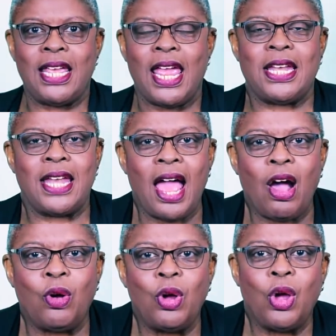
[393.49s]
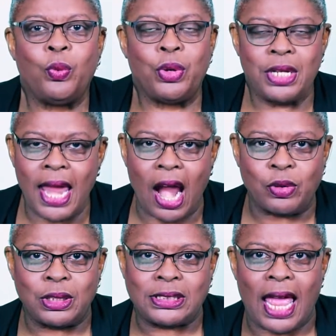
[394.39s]
And now we're
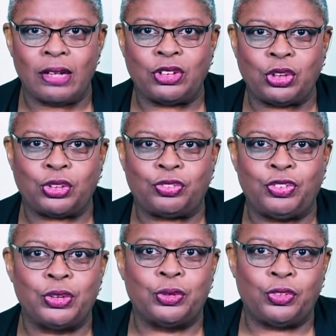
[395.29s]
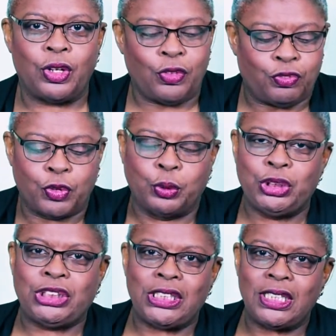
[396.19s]
narrowed down to a few:
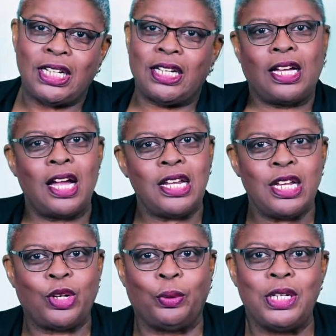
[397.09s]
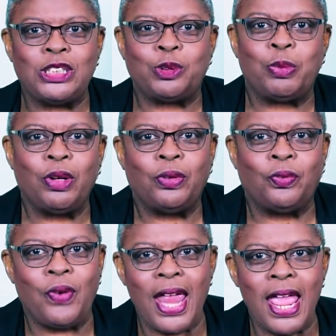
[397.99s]
Fuji, Honey Crisp,
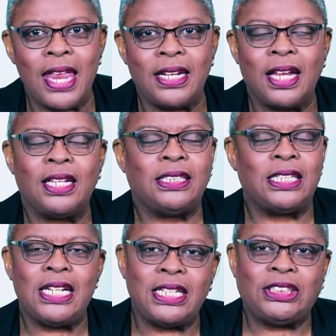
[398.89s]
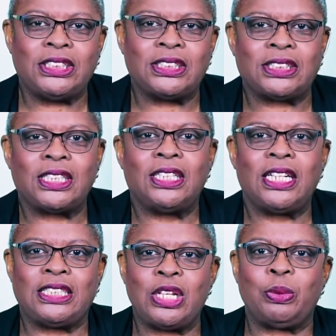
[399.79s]
Red, Delicious,
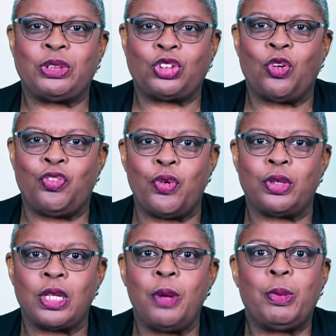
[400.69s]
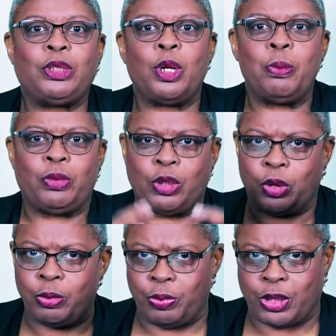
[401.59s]
etc., and so forth. But
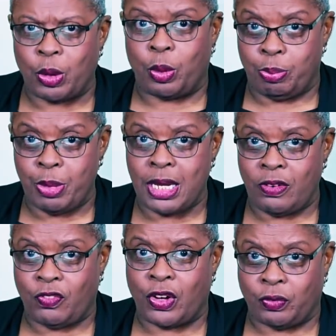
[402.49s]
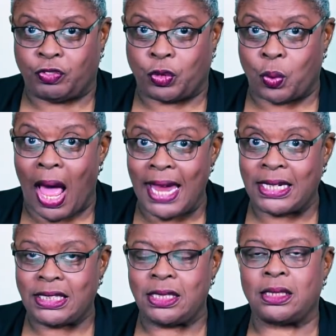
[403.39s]
there were many
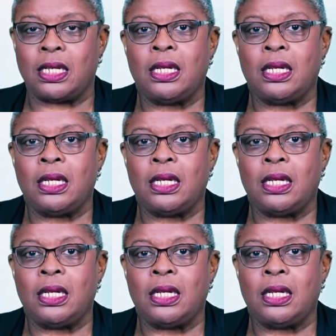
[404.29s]
varieties.